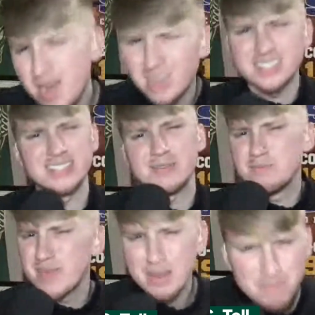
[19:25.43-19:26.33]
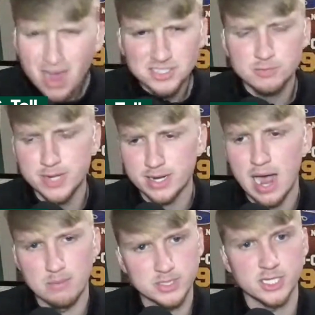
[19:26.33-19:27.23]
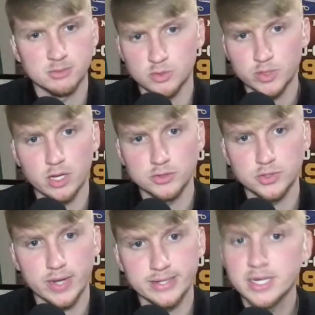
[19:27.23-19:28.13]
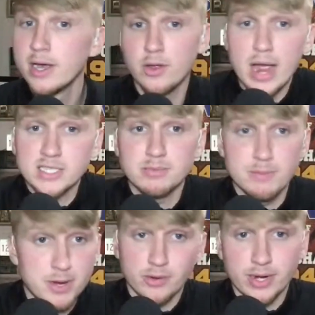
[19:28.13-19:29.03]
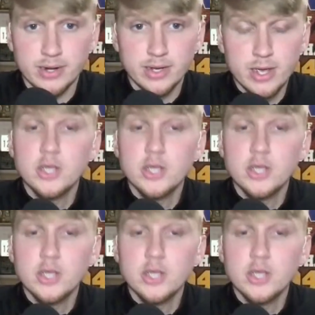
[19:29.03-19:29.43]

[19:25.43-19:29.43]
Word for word: must, must be a competition between those two guys. There has to be, period.